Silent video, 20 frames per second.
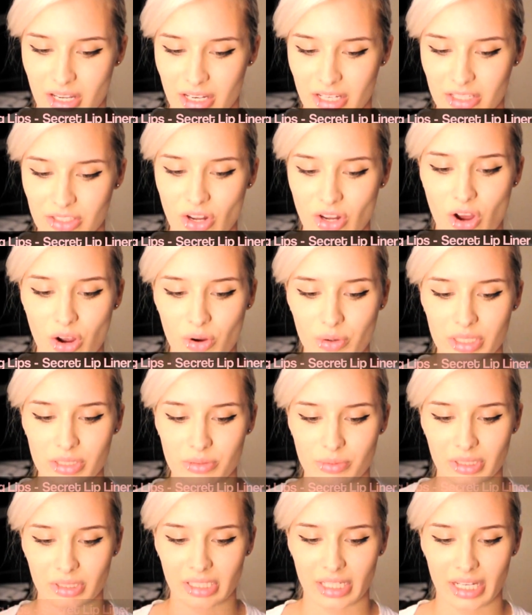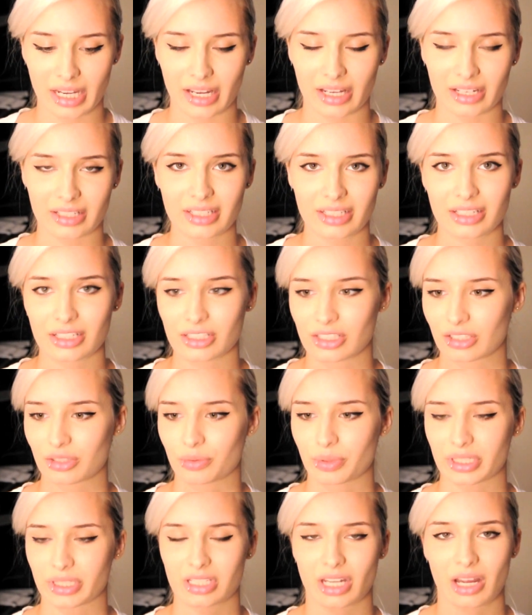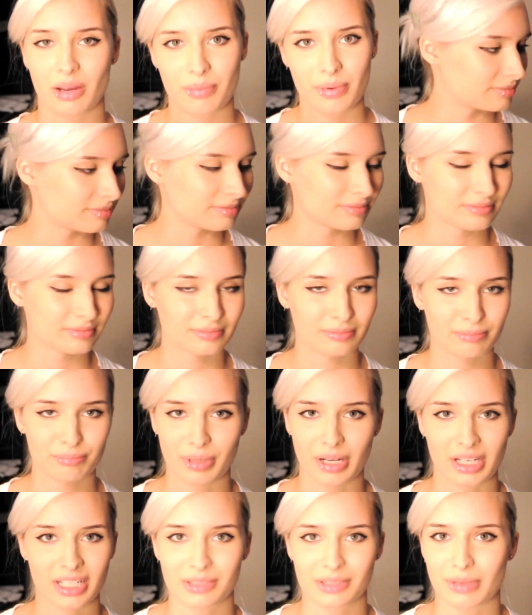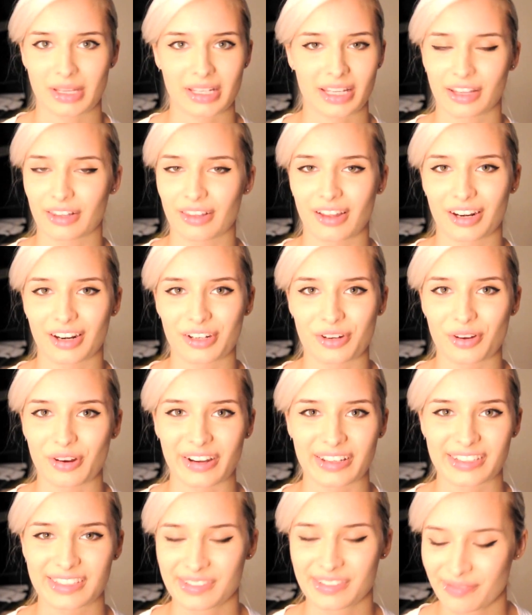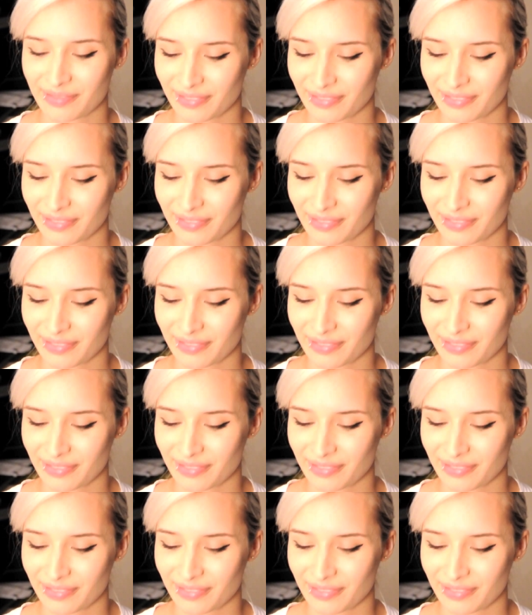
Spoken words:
is always really handy, and it's a twist up. Bunny's making a lot of noise.